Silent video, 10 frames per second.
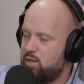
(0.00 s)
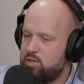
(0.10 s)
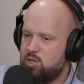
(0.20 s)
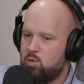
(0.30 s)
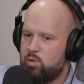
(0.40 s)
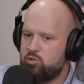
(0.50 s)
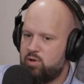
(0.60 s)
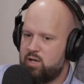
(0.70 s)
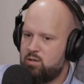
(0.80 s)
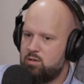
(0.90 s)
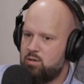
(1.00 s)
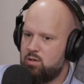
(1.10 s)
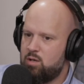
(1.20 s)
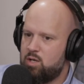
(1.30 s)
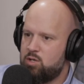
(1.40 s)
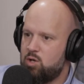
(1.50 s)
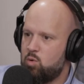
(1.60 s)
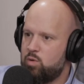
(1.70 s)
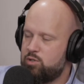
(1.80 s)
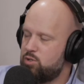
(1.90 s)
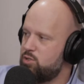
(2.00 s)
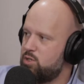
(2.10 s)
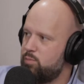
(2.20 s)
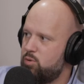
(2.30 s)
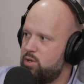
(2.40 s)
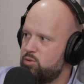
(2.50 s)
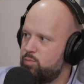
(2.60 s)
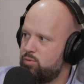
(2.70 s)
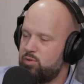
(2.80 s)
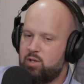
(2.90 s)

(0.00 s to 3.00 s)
Like you don't want to drain it, and you don't want to charge it up to 100%.